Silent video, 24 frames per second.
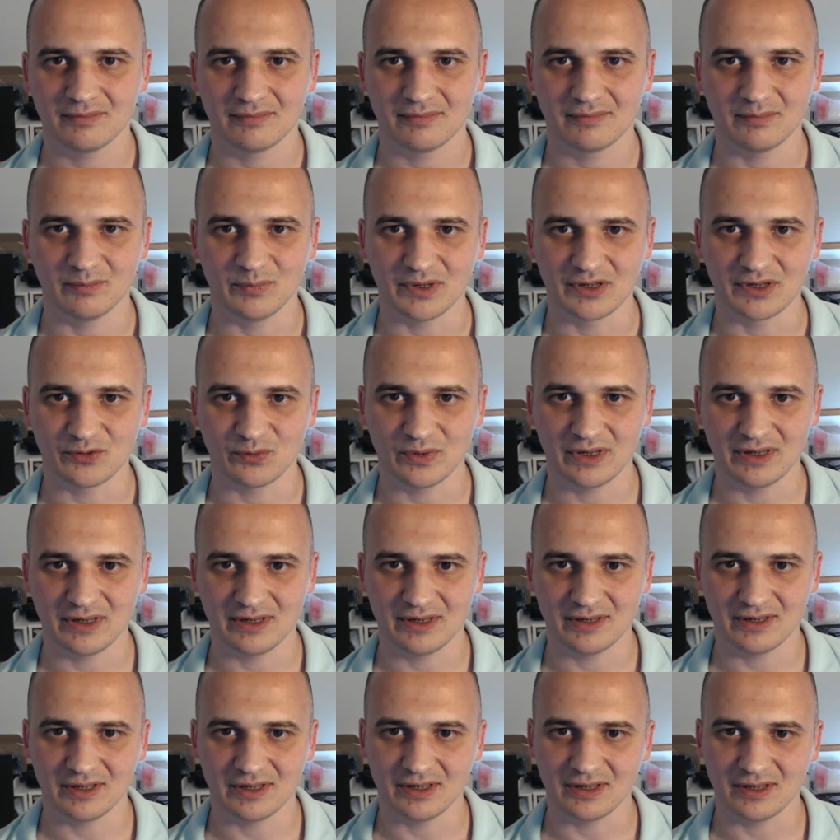
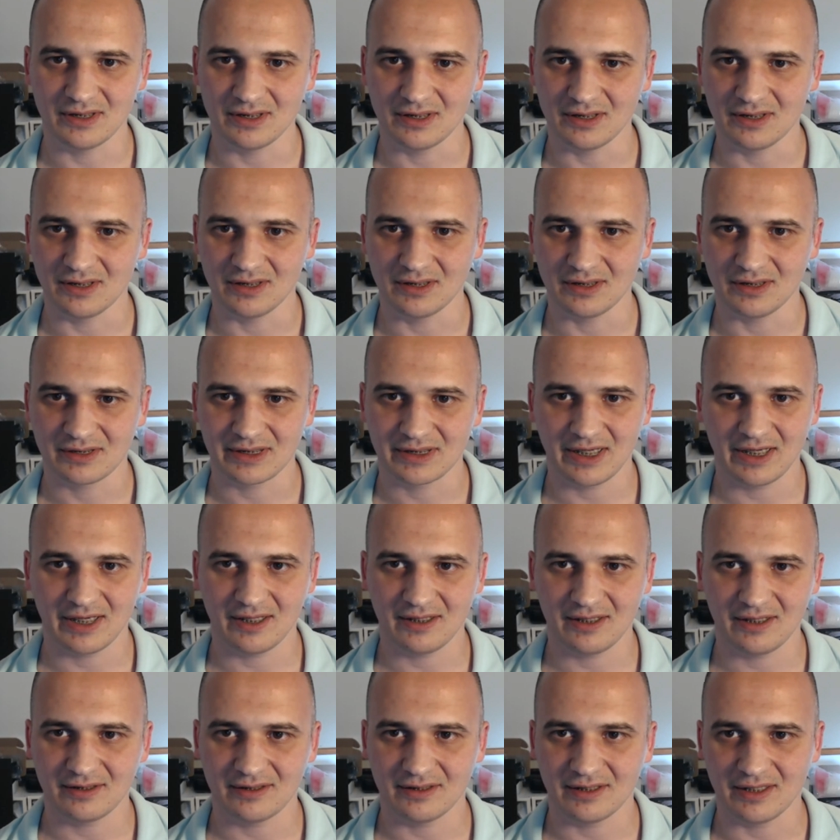between
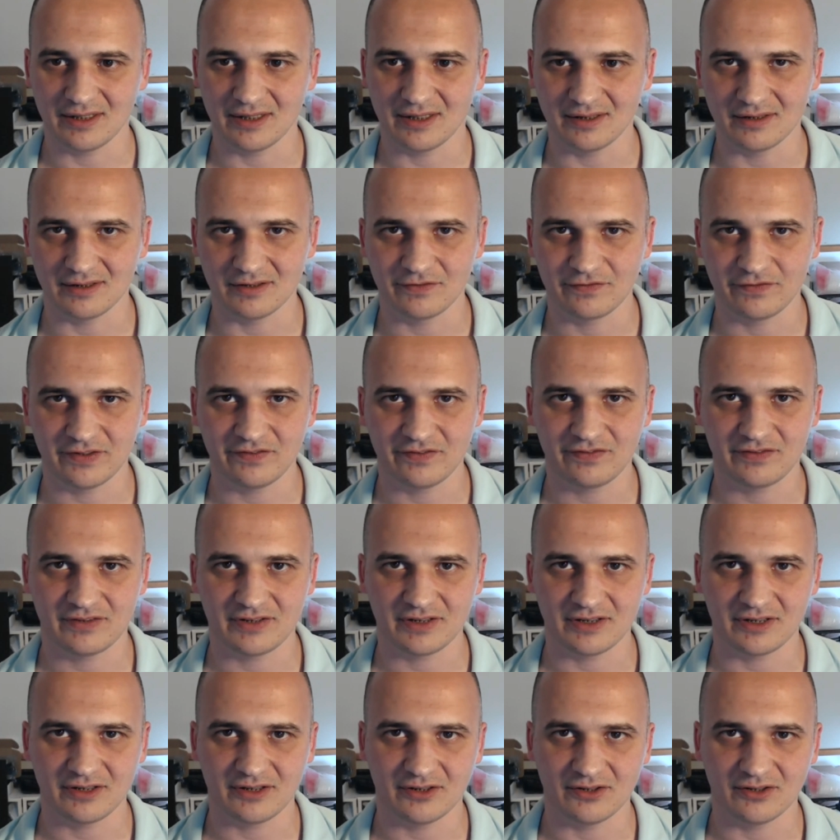10 and
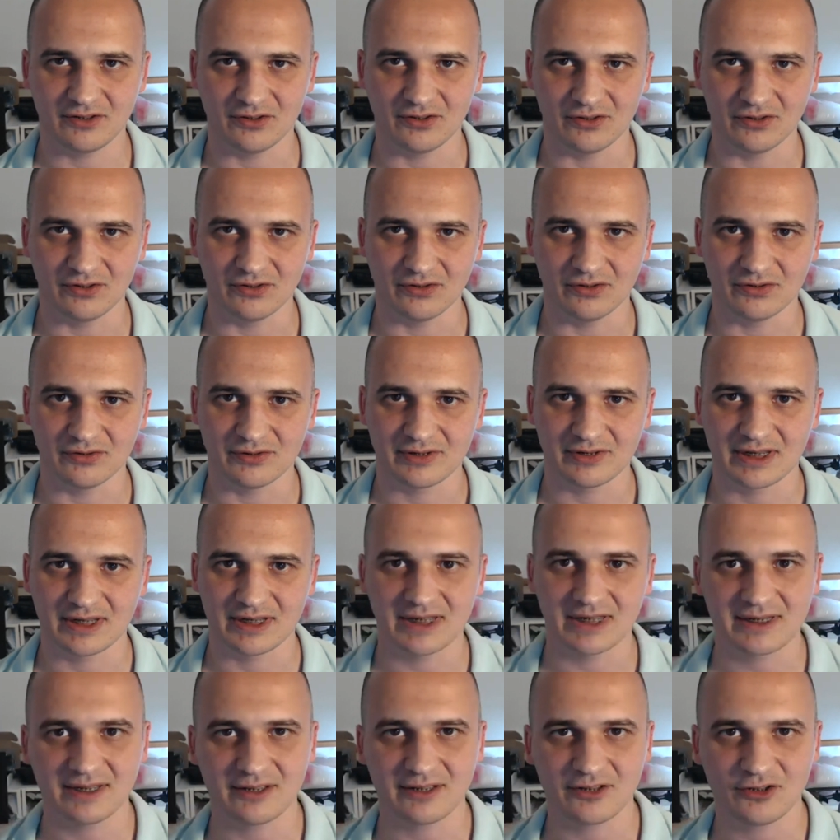50 or
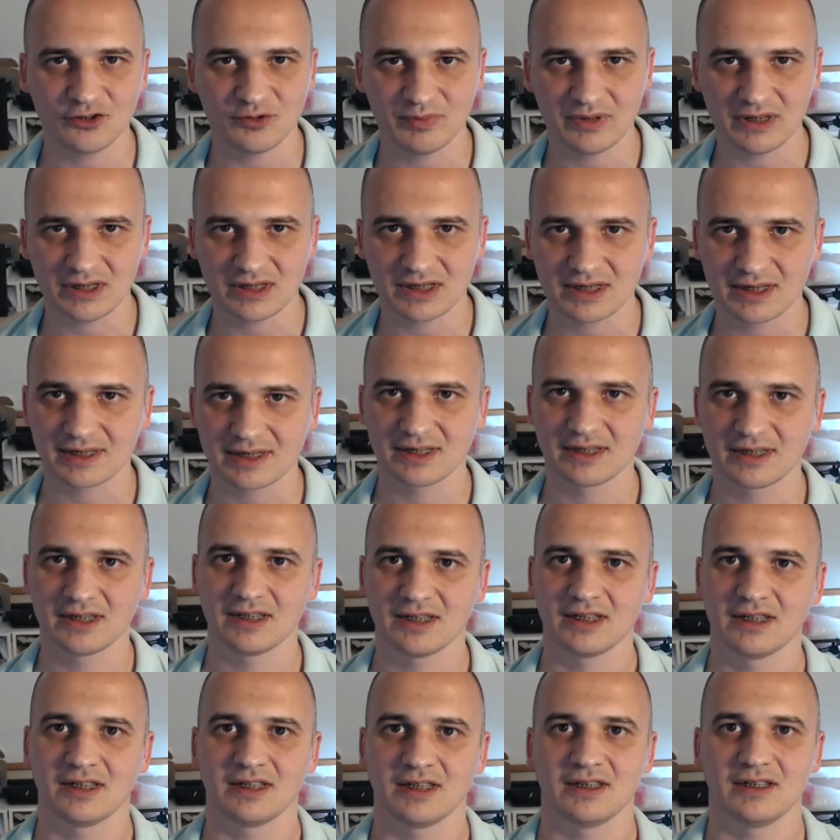60 qubits.
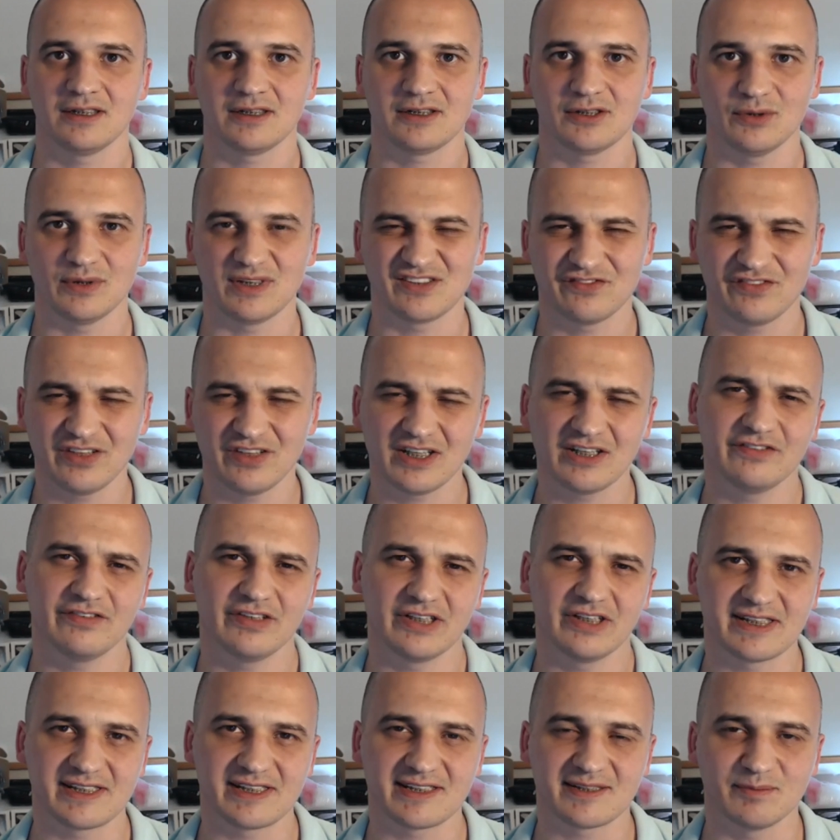So it's very,
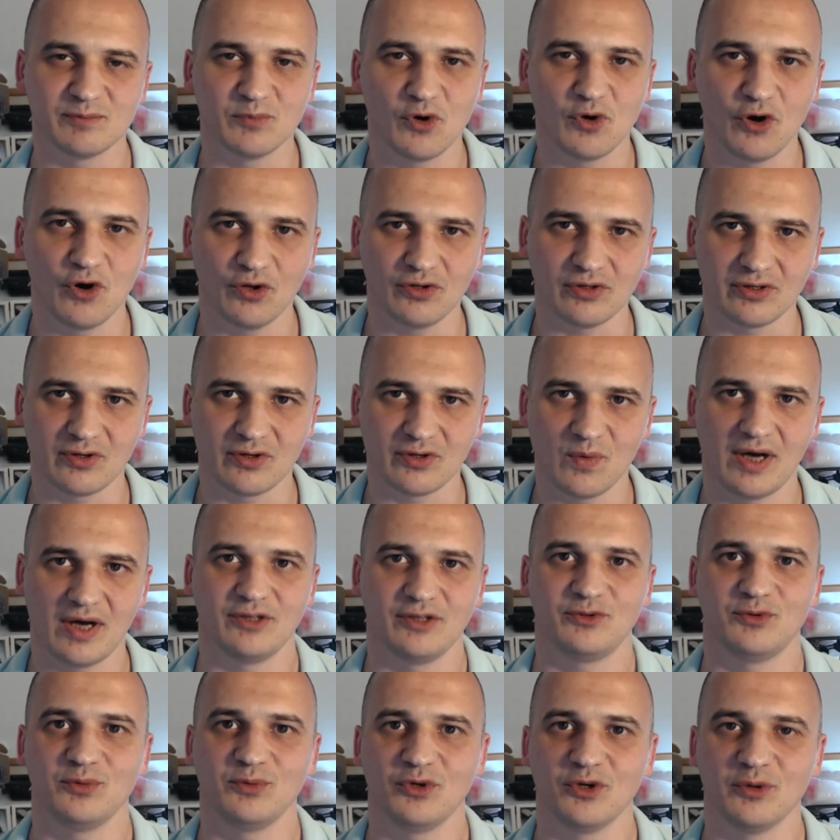very small
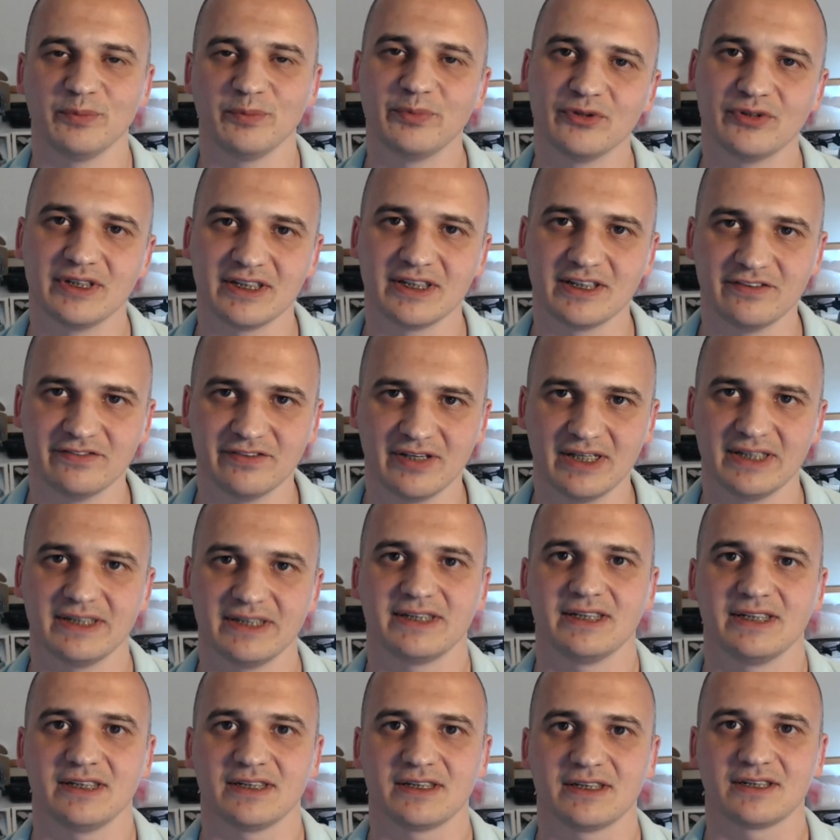quantum computing
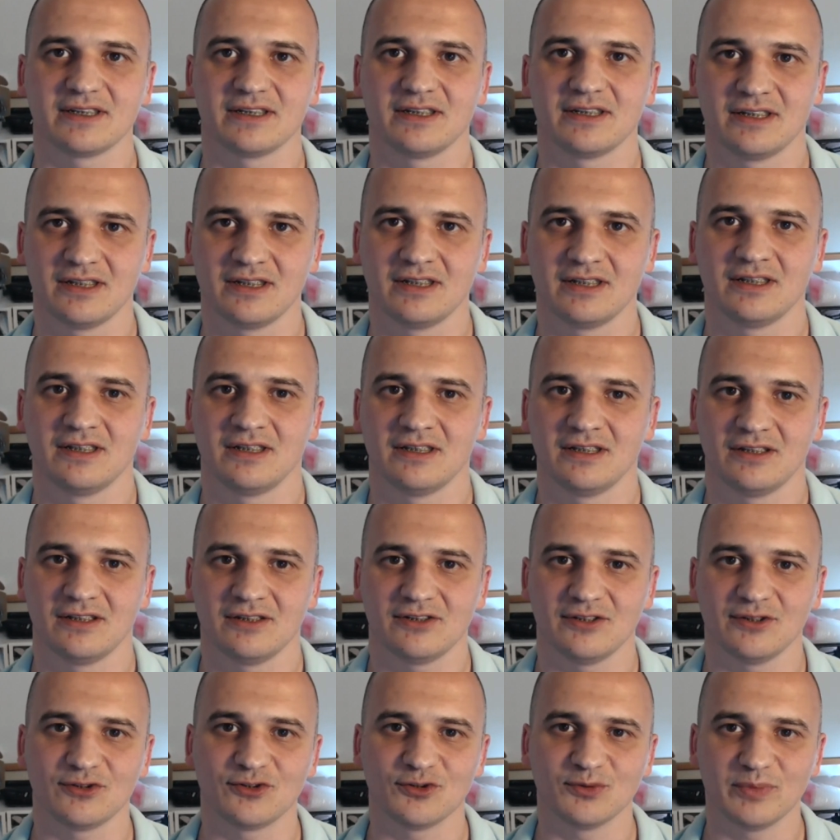devices.
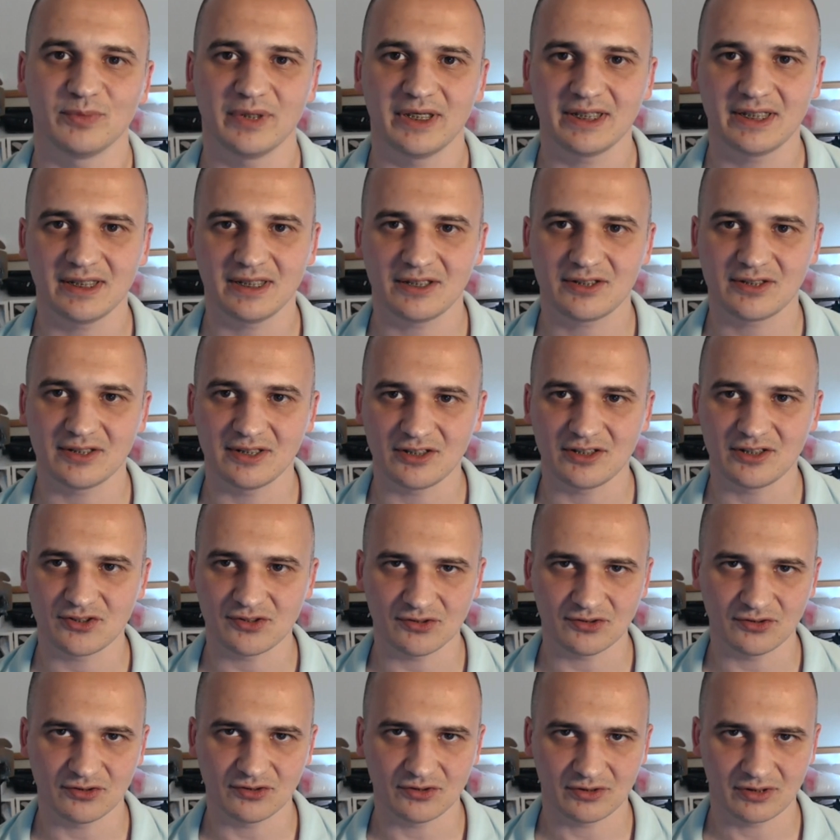So to make it
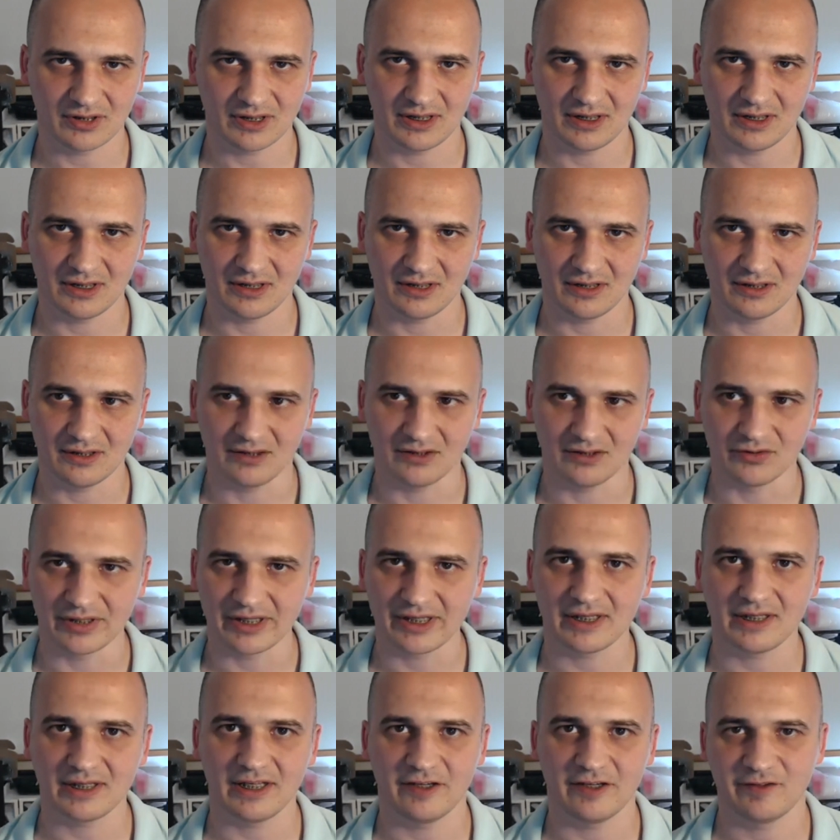into
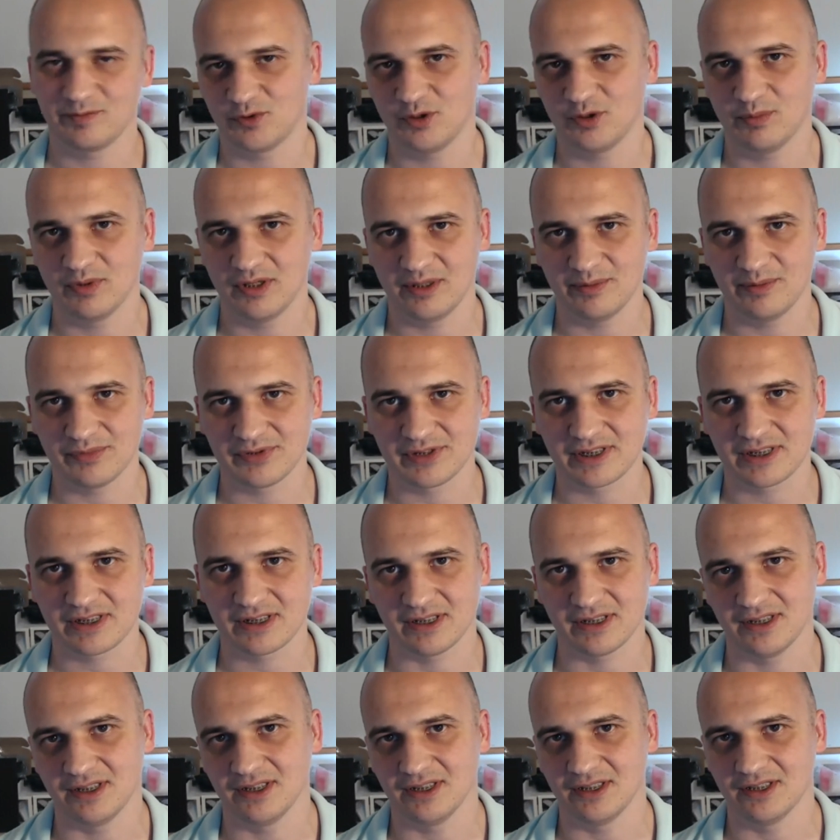real life problems,
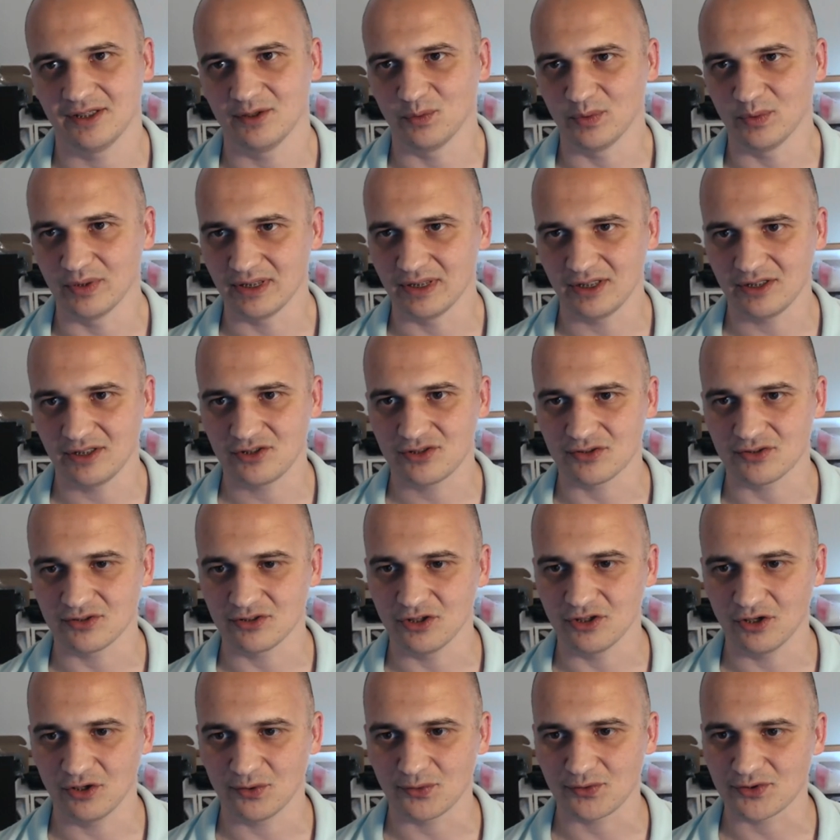we need to
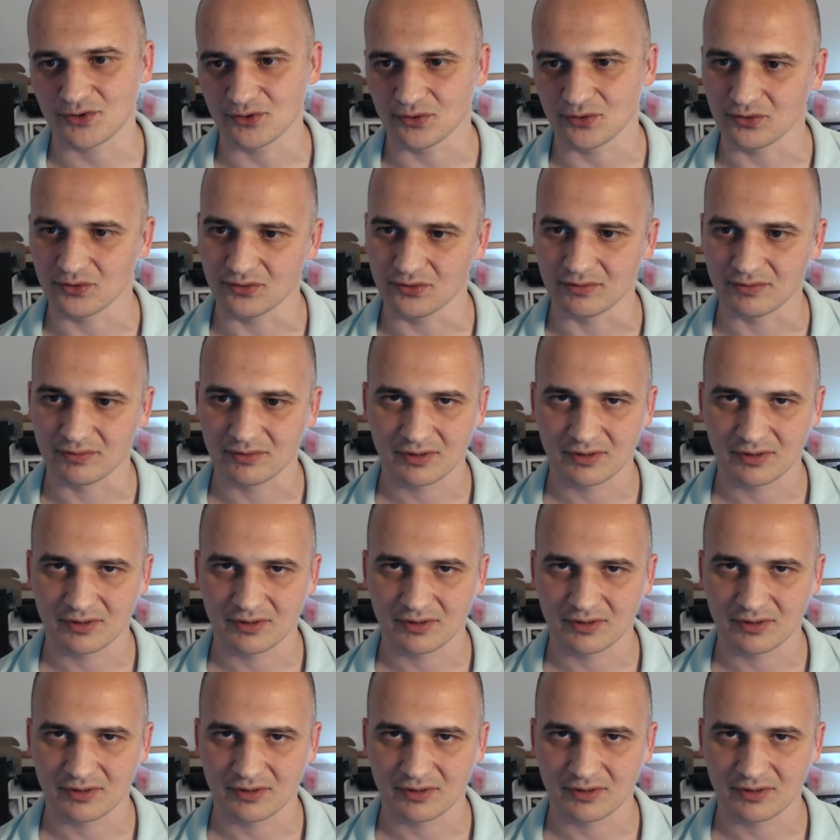go to